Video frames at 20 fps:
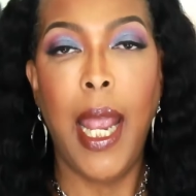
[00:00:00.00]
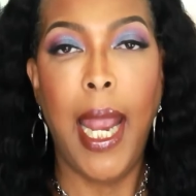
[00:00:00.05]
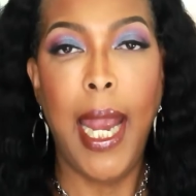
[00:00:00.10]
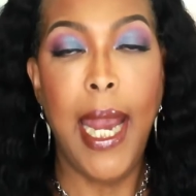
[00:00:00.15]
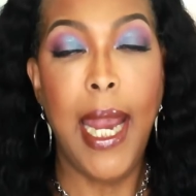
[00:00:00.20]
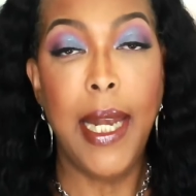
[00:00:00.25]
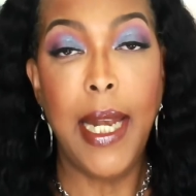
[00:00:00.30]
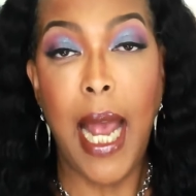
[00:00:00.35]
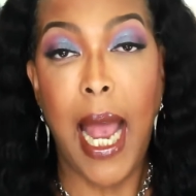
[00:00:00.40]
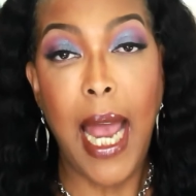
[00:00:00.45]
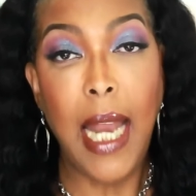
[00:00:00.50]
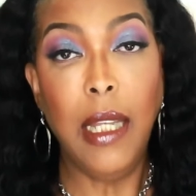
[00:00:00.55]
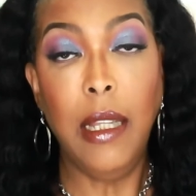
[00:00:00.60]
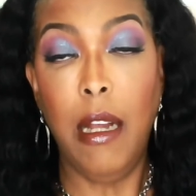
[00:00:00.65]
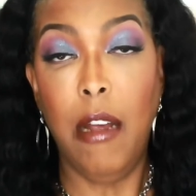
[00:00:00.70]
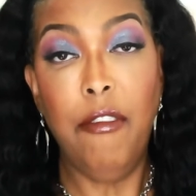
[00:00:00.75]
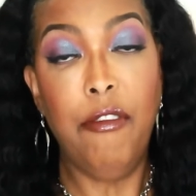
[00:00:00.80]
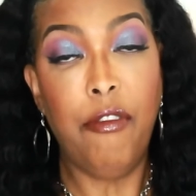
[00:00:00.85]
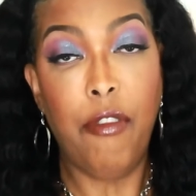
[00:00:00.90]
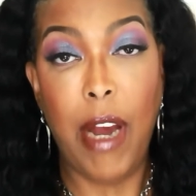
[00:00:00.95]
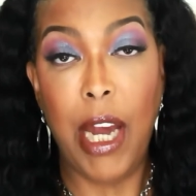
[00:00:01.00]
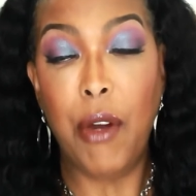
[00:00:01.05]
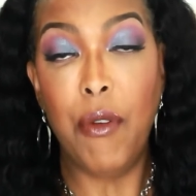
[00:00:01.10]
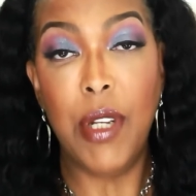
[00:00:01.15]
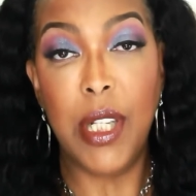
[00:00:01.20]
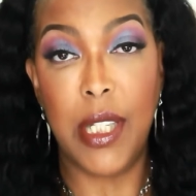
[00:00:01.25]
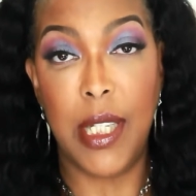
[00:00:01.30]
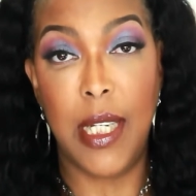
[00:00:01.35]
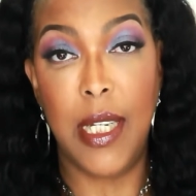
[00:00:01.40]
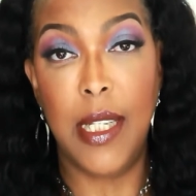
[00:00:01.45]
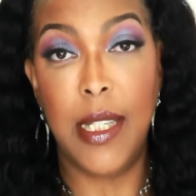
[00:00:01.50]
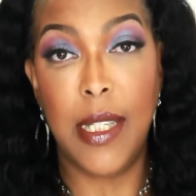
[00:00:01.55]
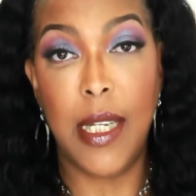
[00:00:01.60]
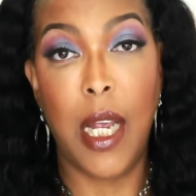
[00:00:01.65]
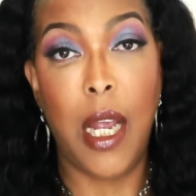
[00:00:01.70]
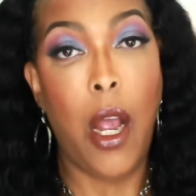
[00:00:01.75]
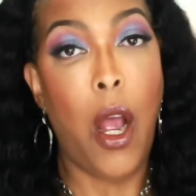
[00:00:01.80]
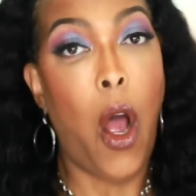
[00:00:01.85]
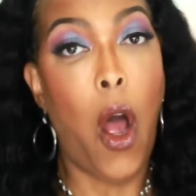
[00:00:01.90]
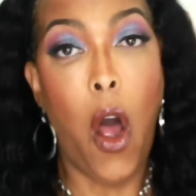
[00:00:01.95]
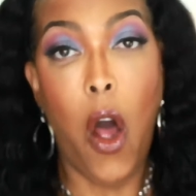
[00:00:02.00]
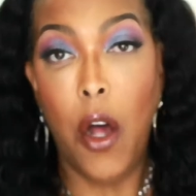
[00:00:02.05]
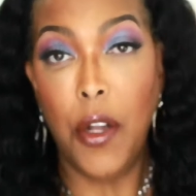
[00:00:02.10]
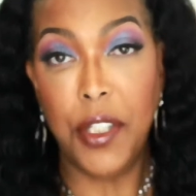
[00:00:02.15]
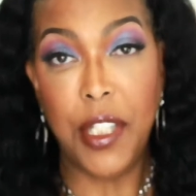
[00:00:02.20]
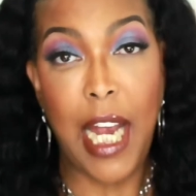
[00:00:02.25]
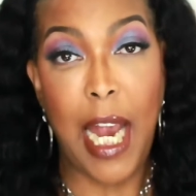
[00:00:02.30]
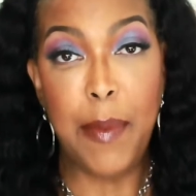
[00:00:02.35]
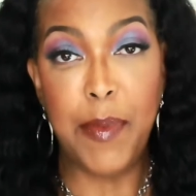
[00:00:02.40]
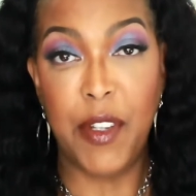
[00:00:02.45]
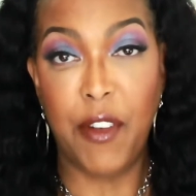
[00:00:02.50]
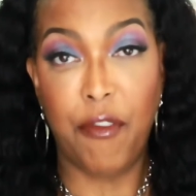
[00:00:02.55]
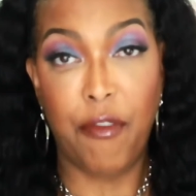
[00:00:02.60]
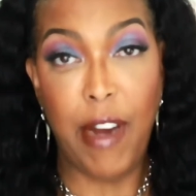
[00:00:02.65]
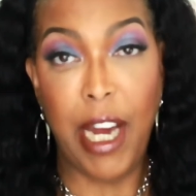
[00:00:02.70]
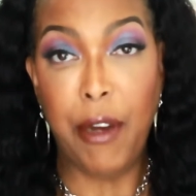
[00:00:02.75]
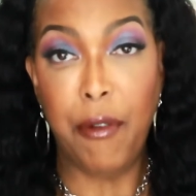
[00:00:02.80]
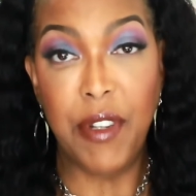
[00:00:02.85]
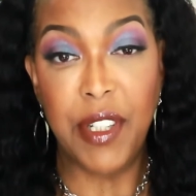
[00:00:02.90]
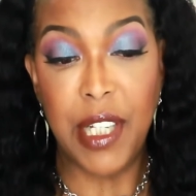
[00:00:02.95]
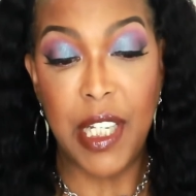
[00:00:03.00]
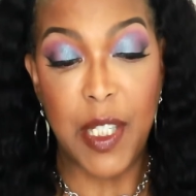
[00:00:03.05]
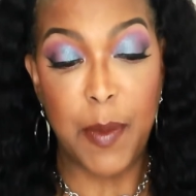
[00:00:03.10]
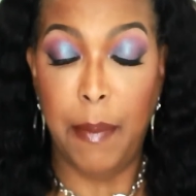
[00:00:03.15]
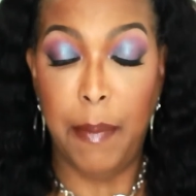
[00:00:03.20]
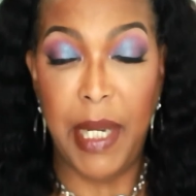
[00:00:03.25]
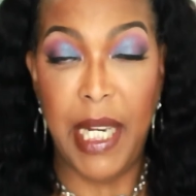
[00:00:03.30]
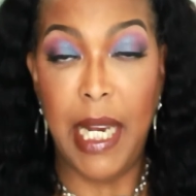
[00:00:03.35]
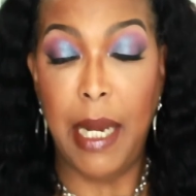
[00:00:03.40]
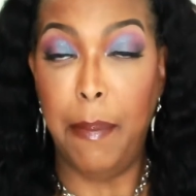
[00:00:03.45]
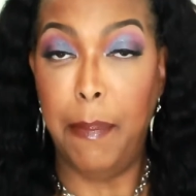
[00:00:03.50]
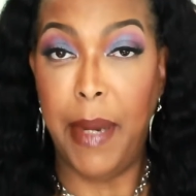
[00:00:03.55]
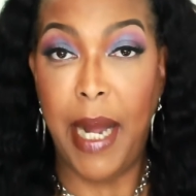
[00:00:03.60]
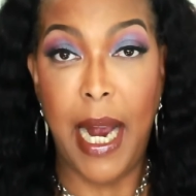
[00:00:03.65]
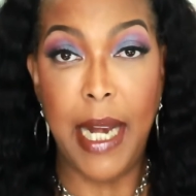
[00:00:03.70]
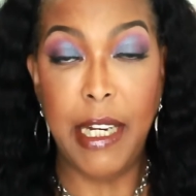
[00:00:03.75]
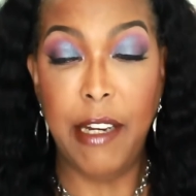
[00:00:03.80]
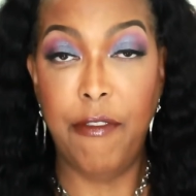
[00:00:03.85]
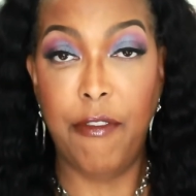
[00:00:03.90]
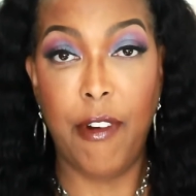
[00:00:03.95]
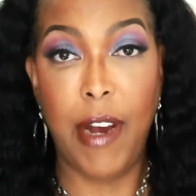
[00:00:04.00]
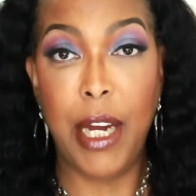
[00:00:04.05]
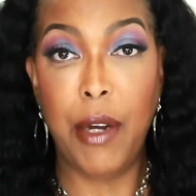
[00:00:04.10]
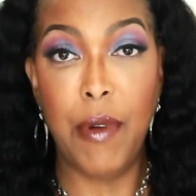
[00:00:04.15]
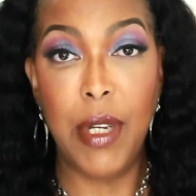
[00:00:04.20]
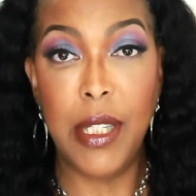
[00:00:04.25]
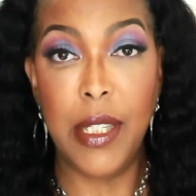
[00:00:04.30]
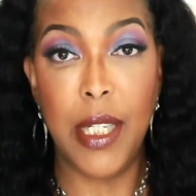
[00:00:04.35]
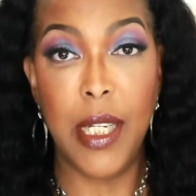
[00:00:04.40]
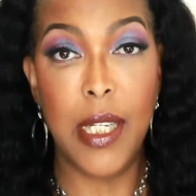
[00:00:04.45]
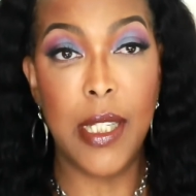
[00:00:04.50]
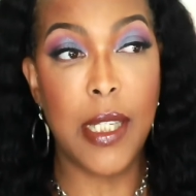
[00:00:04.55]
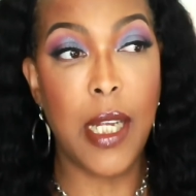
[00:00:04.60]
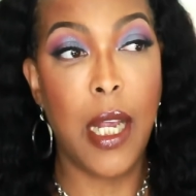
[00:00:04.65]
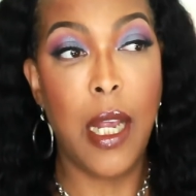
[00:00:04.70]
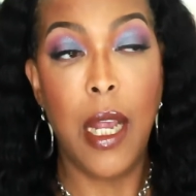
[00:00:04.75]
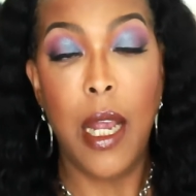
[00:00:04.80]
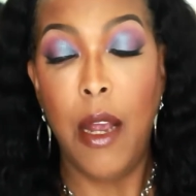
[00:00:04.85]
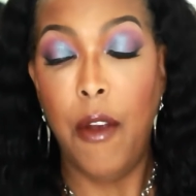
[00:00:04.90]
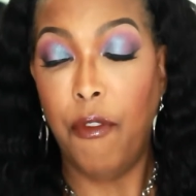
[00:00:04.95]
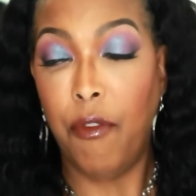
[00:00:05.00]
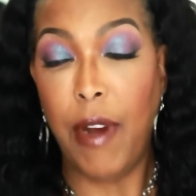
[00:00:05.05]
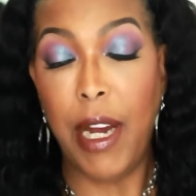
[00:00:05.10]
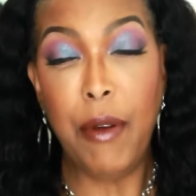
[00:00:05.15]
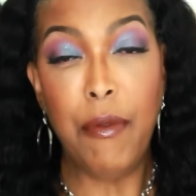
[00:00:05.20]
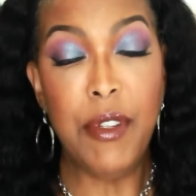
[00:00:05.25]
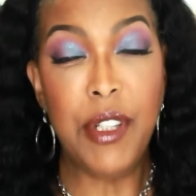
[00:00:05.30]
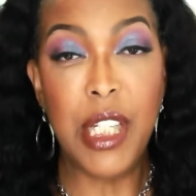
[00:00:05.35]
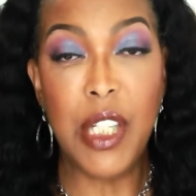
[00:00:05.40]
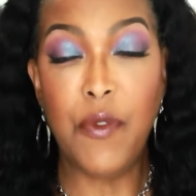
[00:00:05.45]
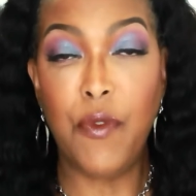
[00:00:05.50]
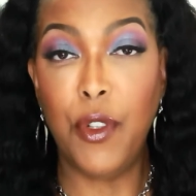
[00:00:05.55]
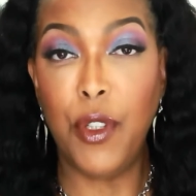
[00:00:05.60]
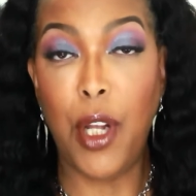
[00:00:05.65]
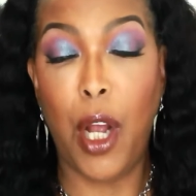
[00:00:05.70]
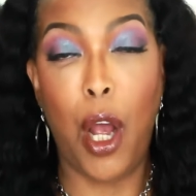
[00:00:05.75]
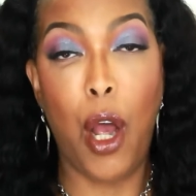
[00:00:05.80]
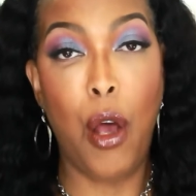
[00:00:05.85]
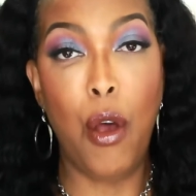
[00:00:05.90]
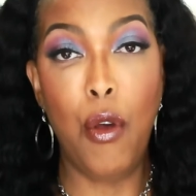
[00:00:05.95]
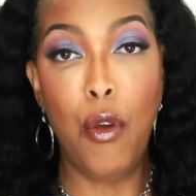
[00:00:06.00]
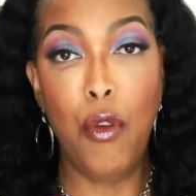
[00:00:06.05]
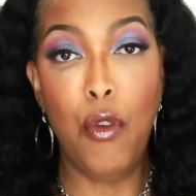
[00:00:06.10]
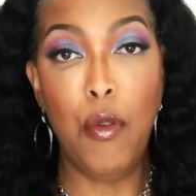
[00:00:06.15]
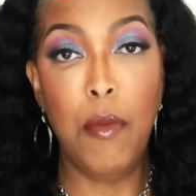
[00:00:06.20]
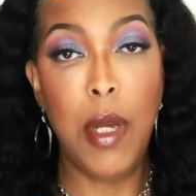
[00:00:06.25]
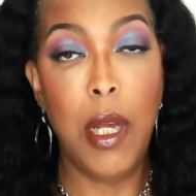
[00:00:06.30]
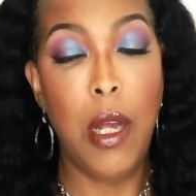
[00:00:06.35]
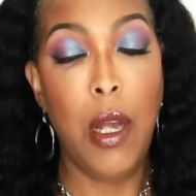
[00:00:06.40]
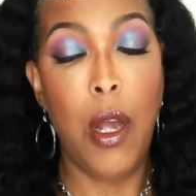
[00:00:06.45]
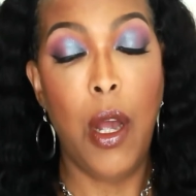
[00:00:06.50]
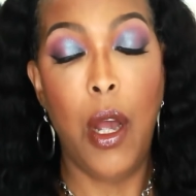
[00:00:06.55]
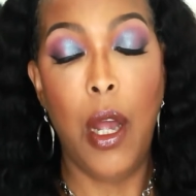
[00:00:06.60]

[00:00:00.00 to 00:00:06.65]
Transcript: and I love fragrances. All types of fragrances, be it body fragrances, fragrances for the home.